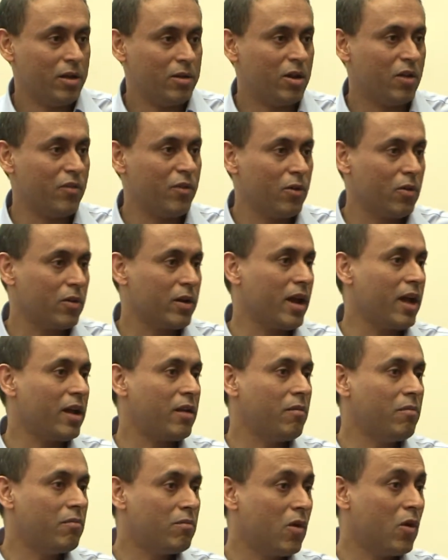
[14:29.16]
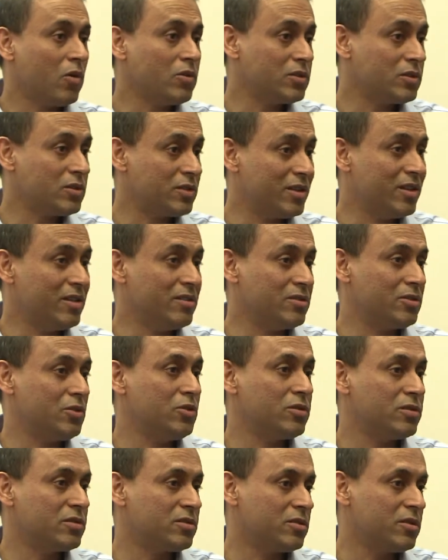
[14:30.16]
Now, if you look at most
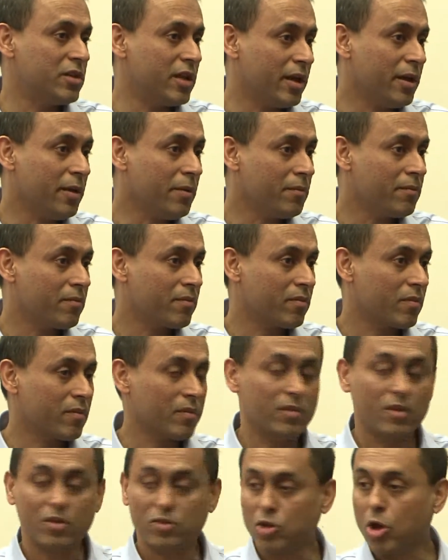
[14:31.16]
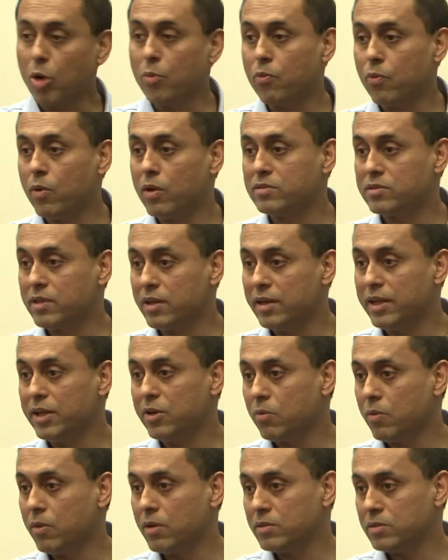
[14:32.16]
institutions today, the top ones,
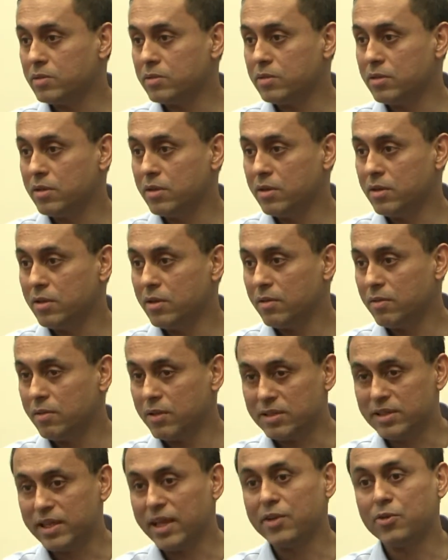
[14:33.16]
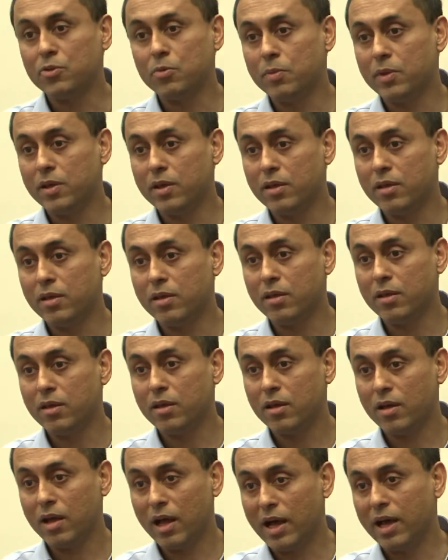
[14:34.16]
elite ones, they tend to be
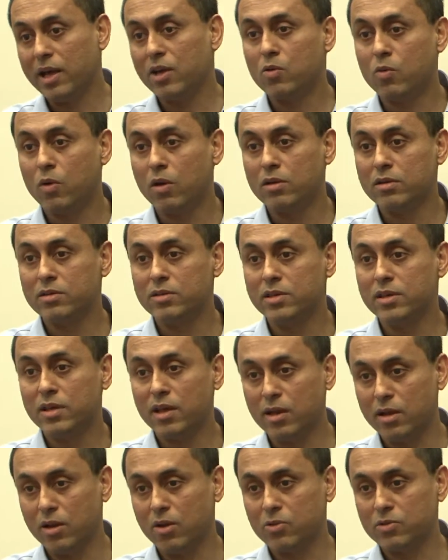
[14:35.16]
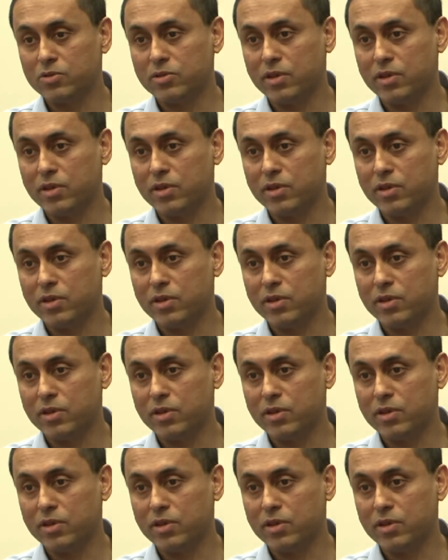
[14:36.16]
high quality and low